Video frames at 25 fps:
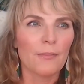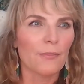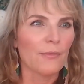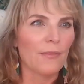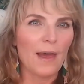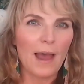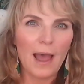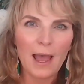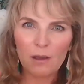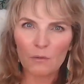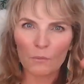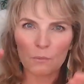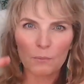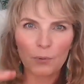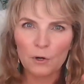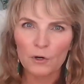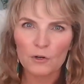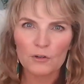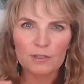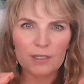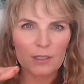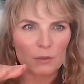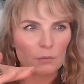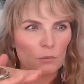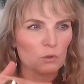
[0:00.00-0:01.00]
that
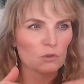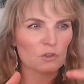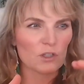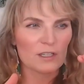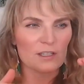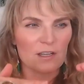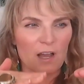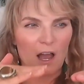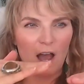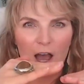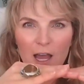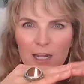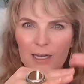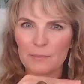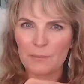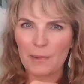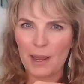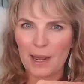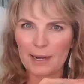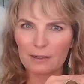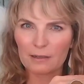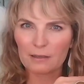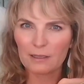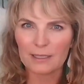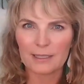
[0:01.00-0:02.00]
person will just
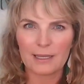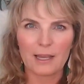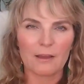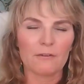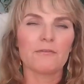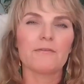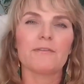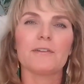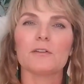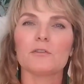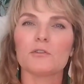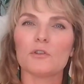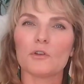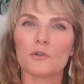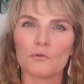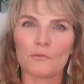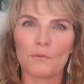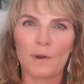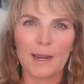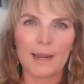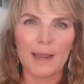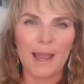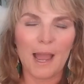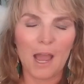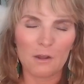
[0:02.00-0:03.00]
automatically get filtered
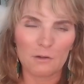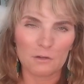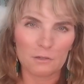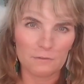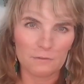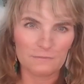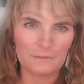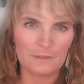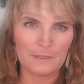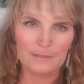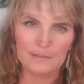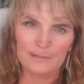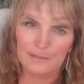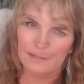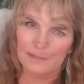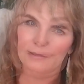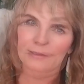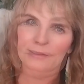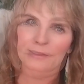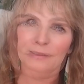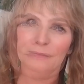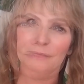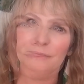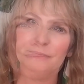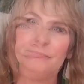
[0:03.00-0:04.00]
right out of the
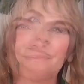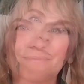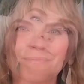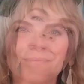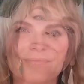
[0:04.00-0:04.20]
system.